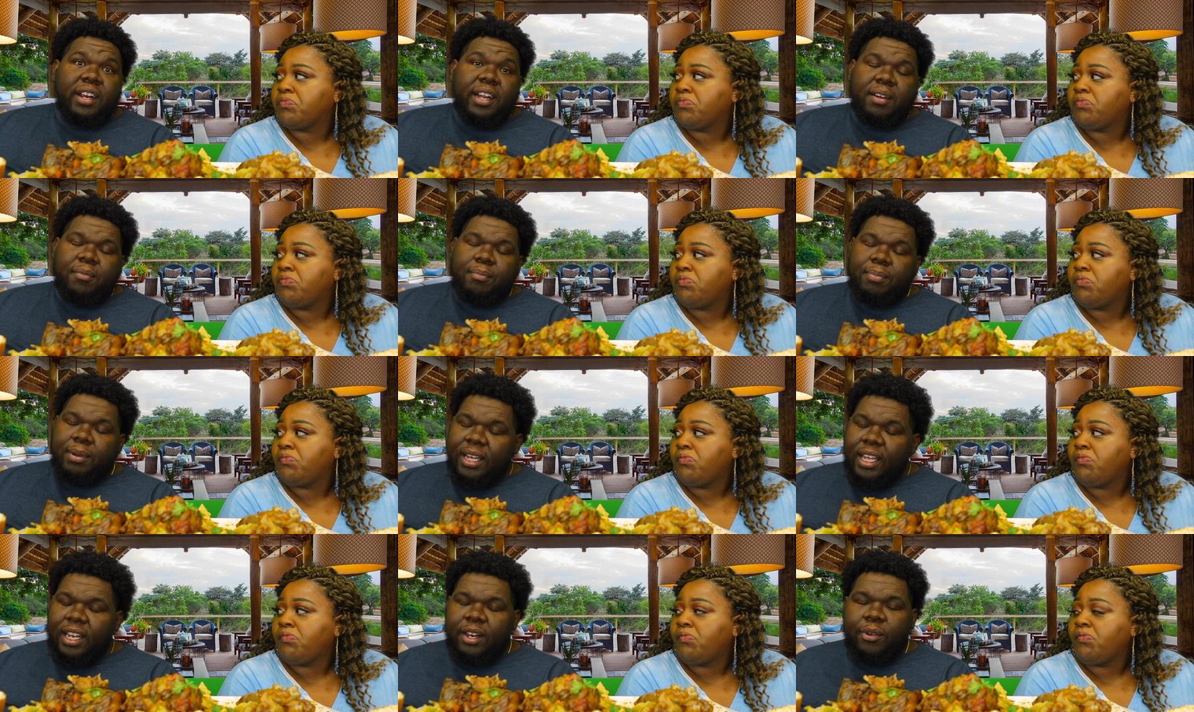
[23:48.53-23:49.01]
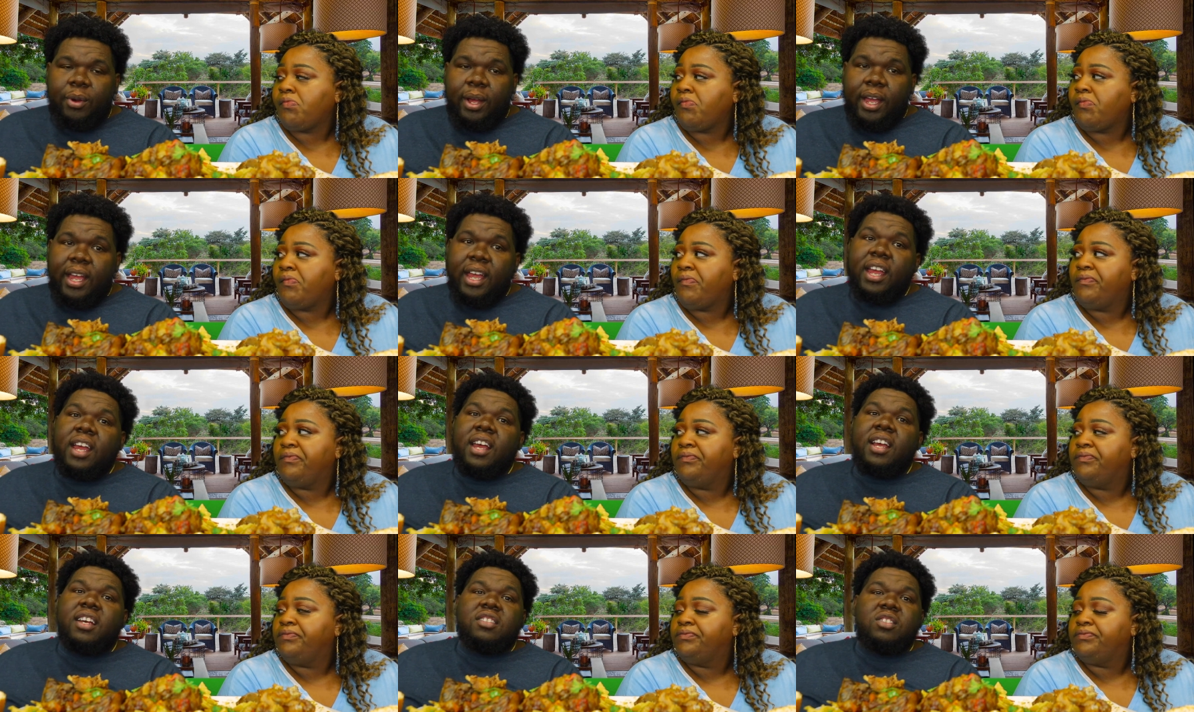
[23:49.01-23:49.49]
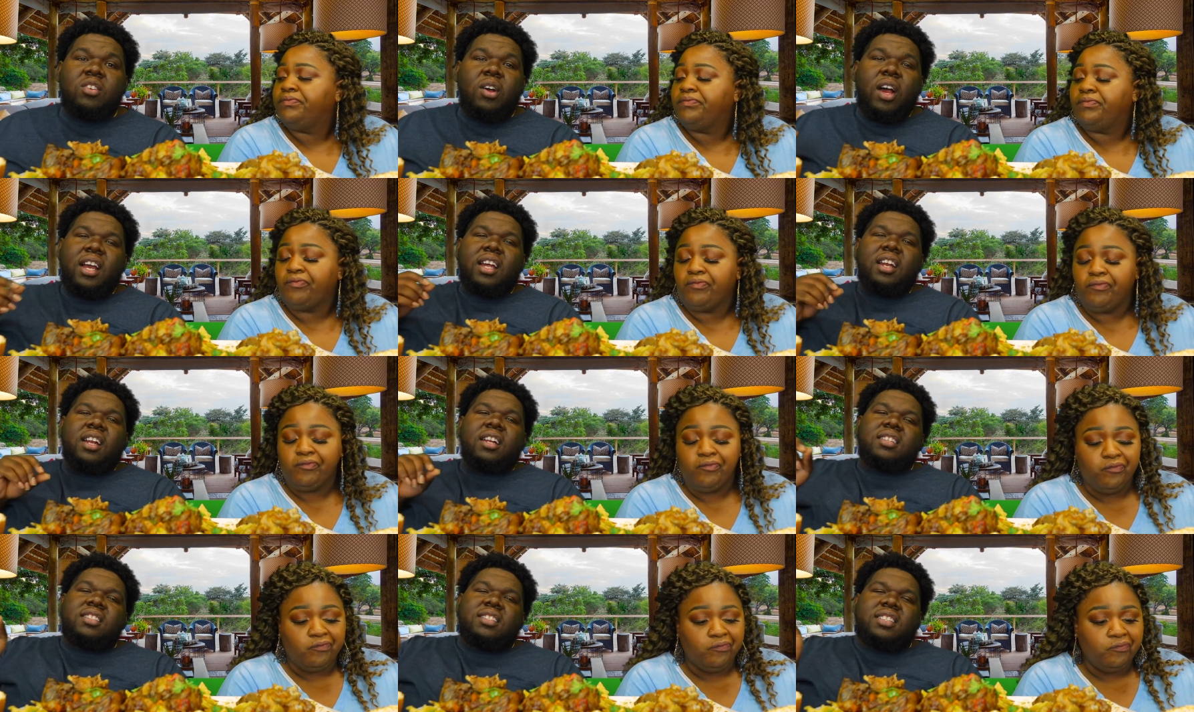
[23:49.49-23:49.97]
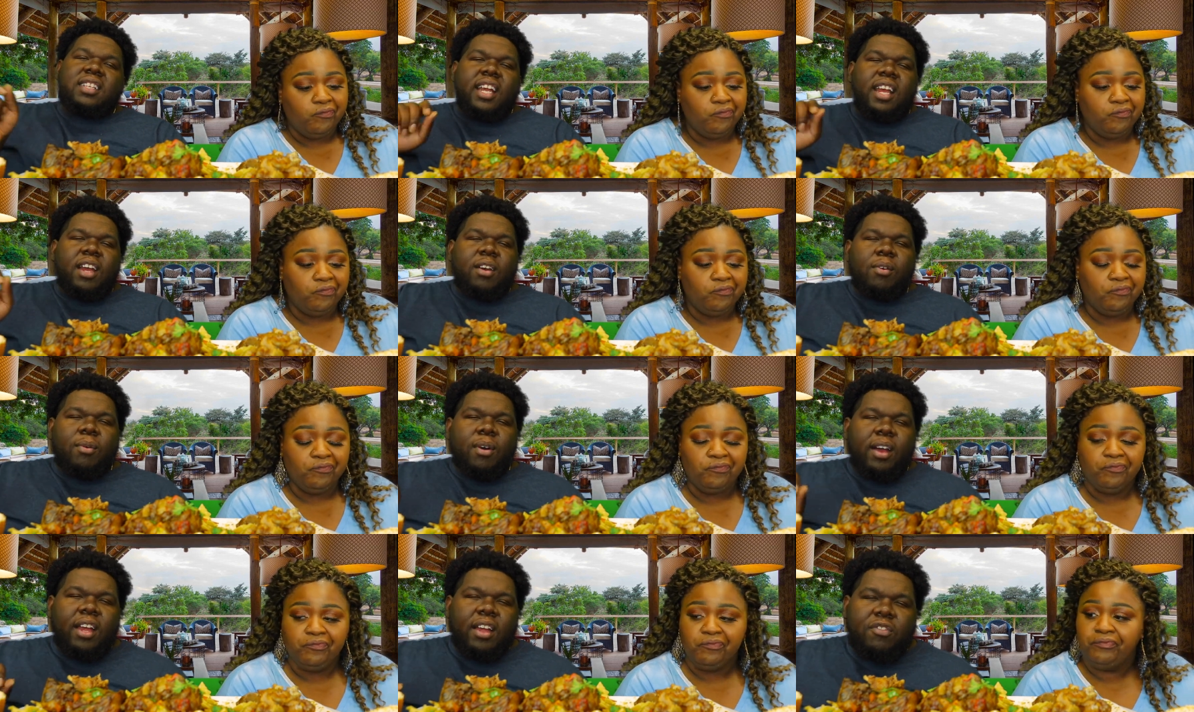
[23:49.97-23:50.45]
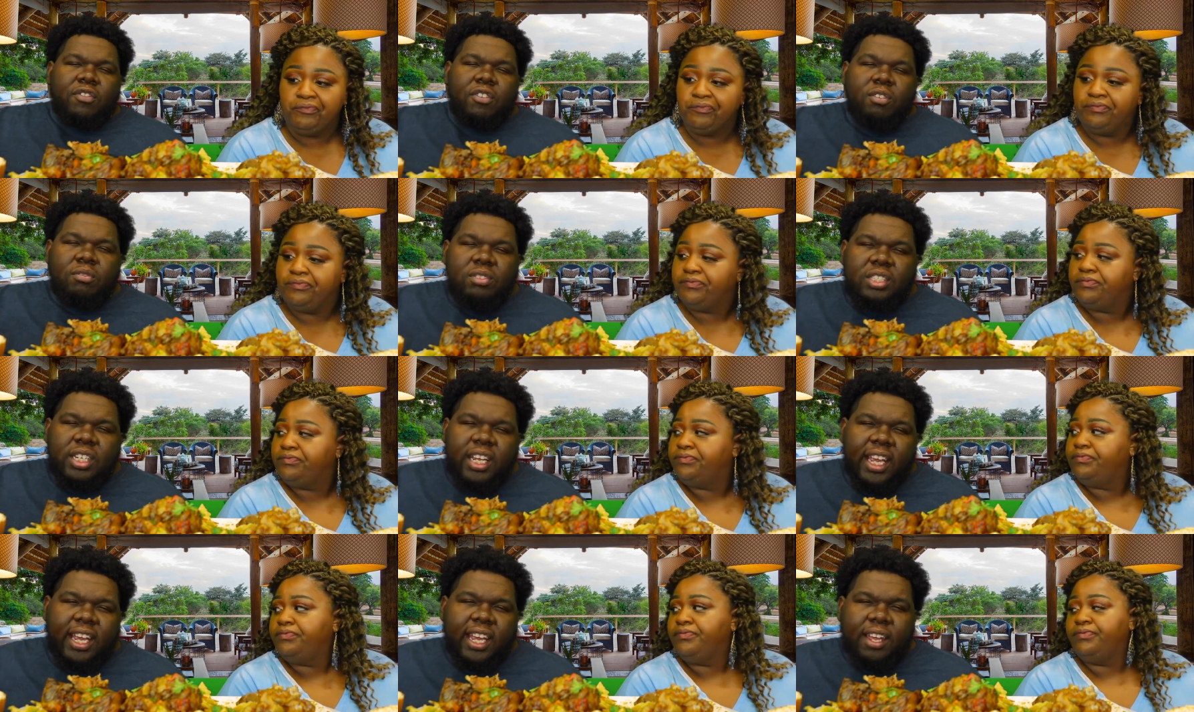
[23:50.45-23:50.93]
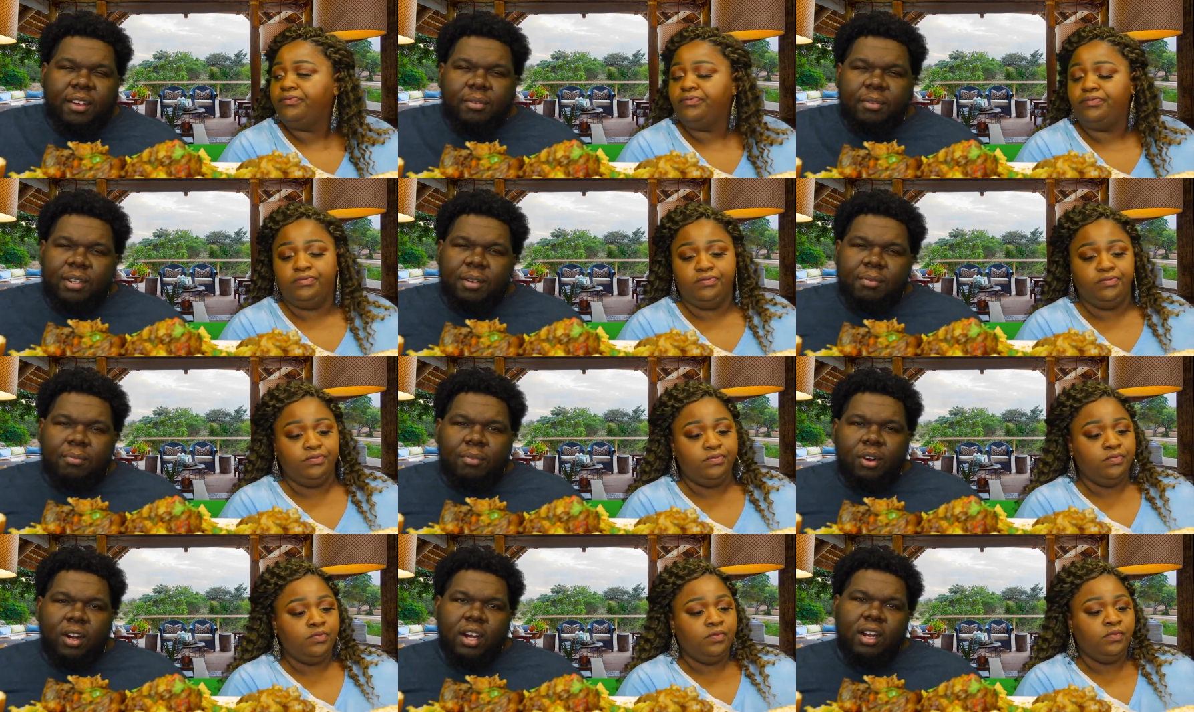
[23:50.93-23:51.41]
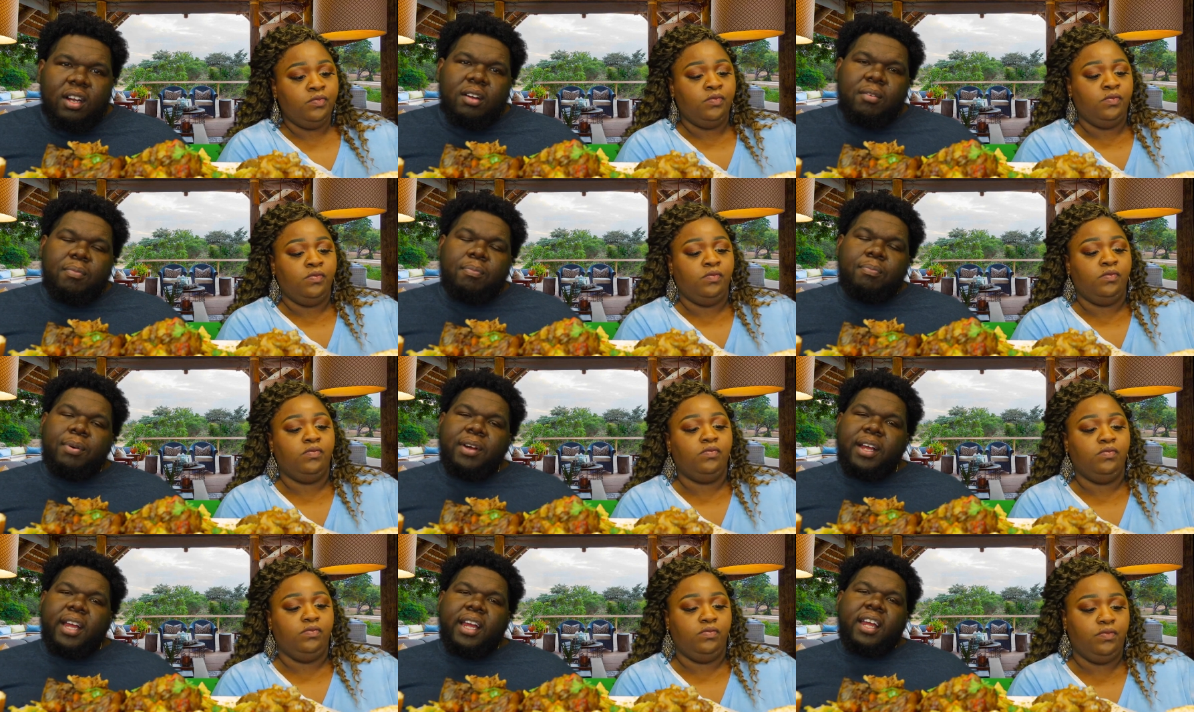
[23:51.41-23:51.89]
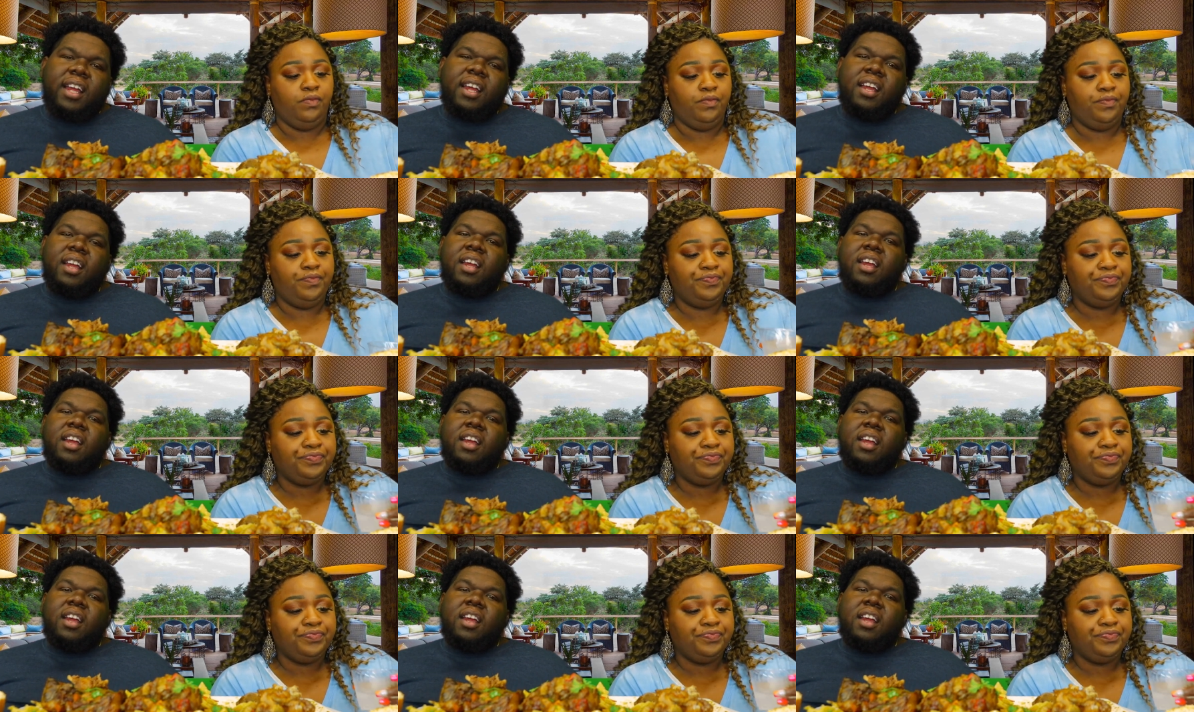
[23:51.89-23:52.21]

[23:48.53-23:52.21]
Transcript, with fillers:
Speaker 1: that. But anyway, so I can understand why if you check it with the marker. But